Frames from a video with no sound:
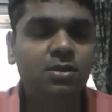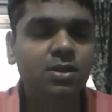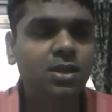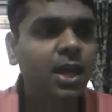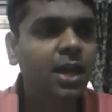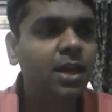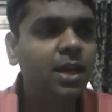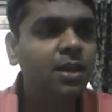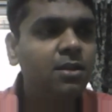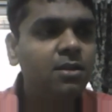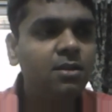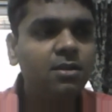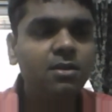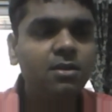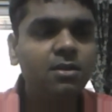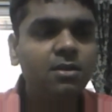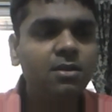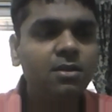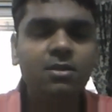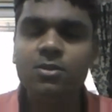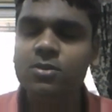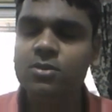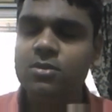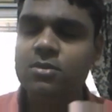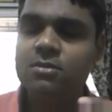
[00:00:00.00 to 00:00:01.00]
Then
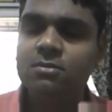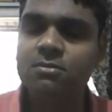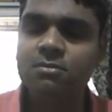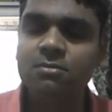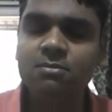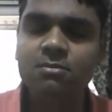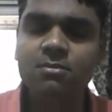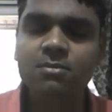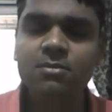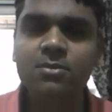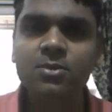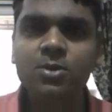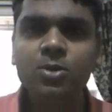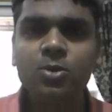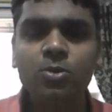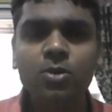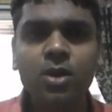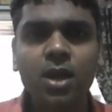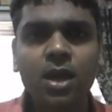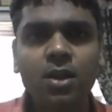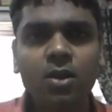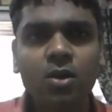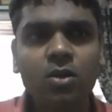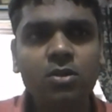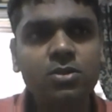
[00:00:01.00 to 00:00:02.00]

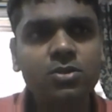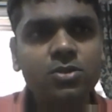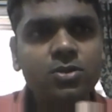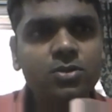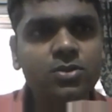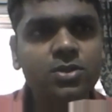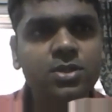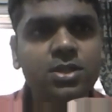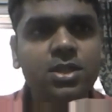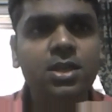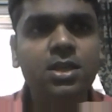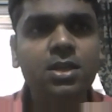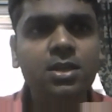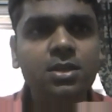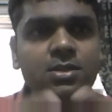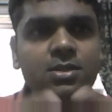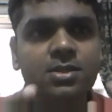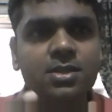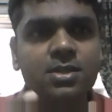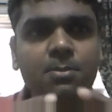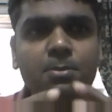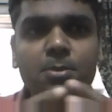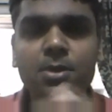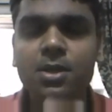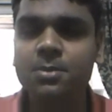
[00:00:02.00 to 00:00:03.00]
you can also see
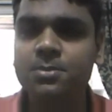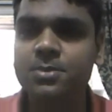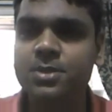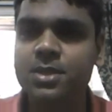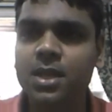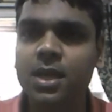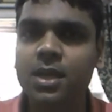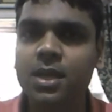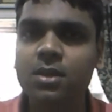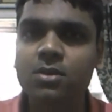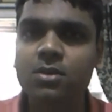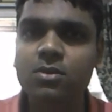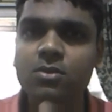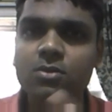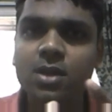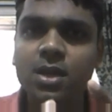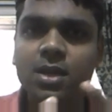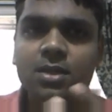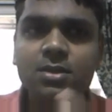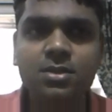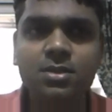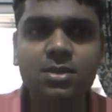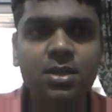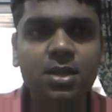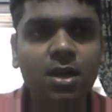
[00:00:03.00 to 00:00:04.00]
symptoms like you
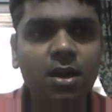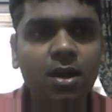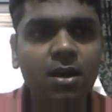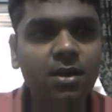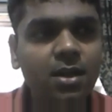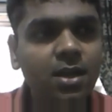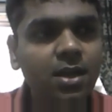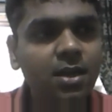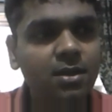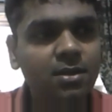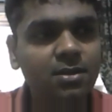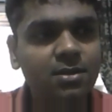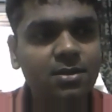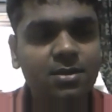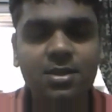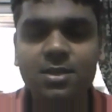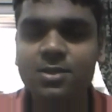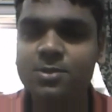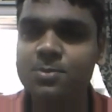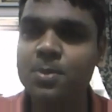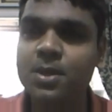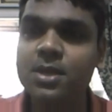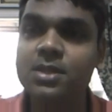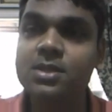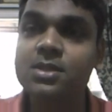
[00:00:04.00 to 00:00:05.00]
can say,
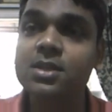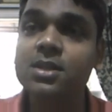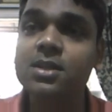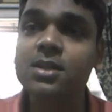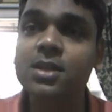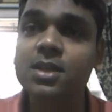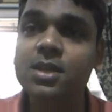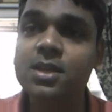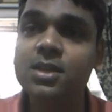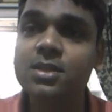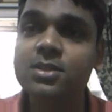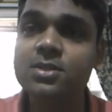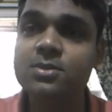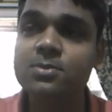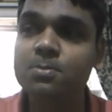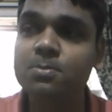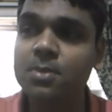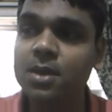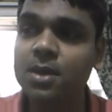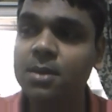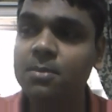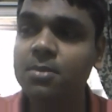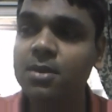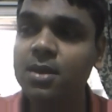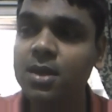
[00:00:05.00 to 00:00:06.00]
this patient is
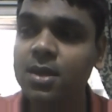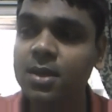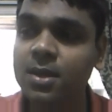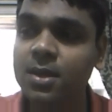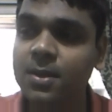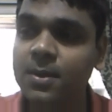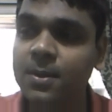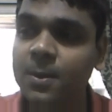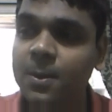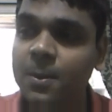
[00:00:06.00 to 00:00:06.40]
maybe